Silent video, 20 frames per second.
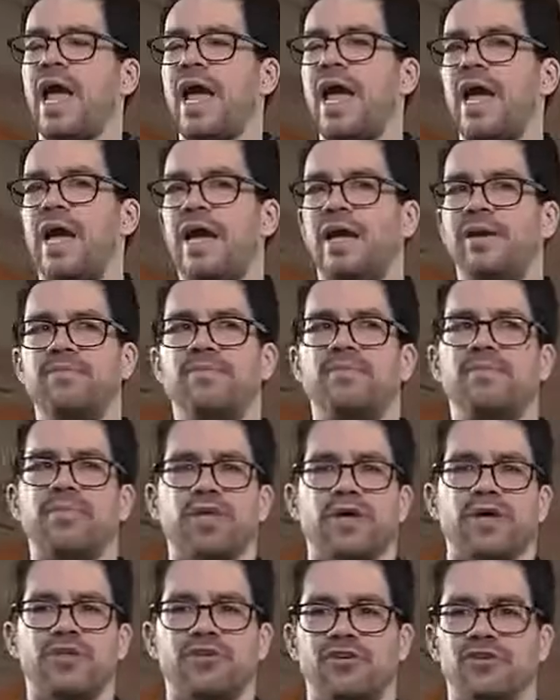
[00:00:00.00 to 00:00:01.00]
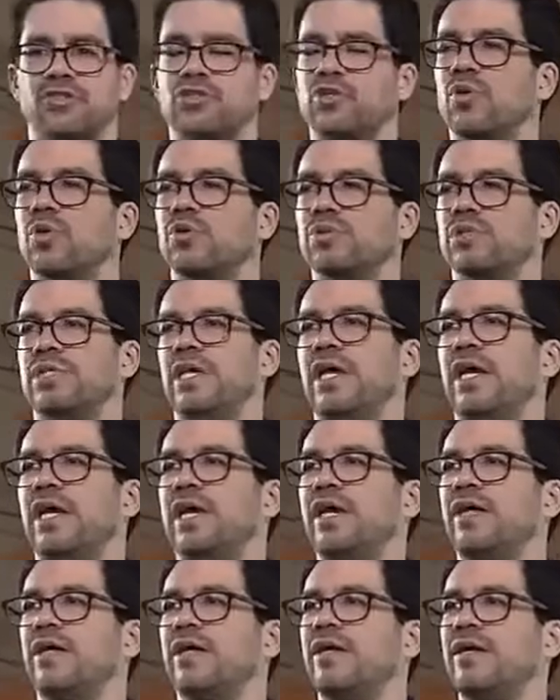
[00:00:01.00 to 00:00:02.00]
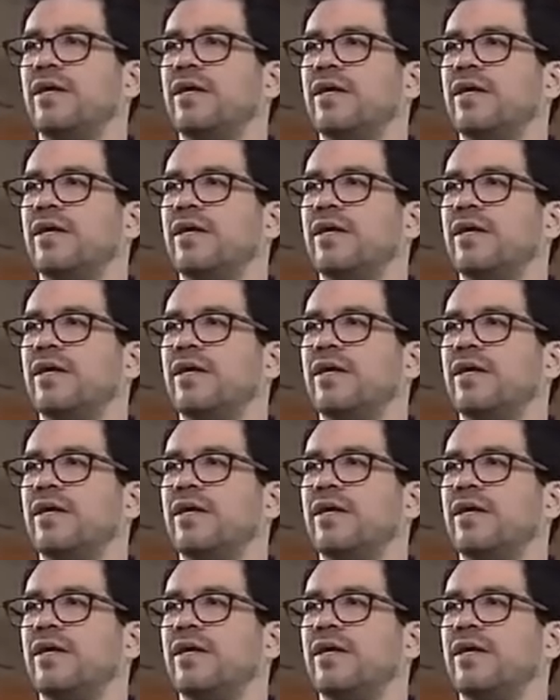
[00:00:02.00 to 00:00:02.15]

And there's an old saying